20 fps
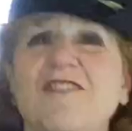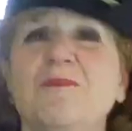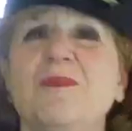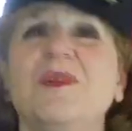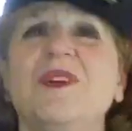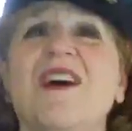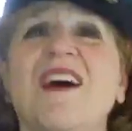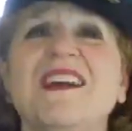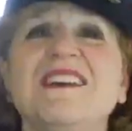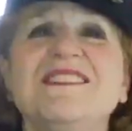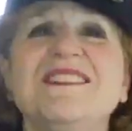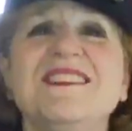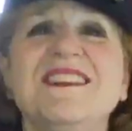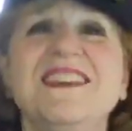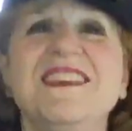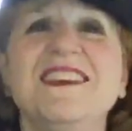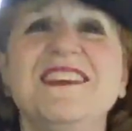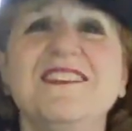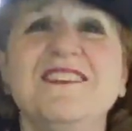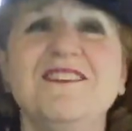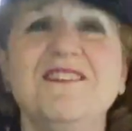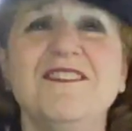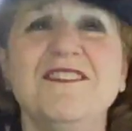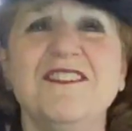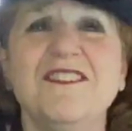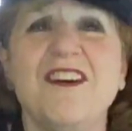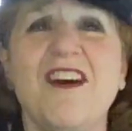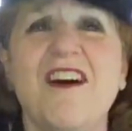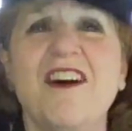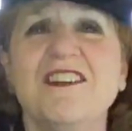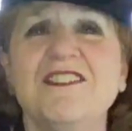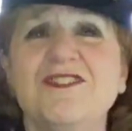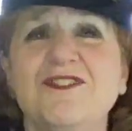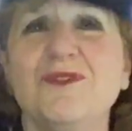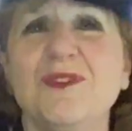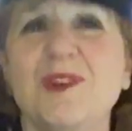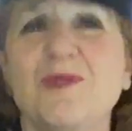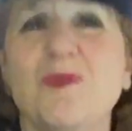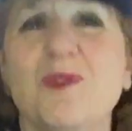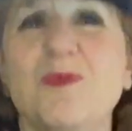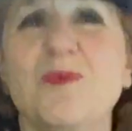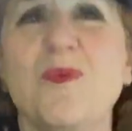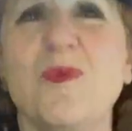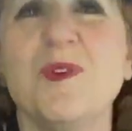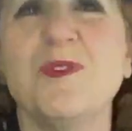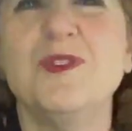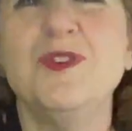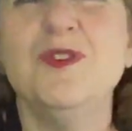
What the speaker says: have put icing on during World War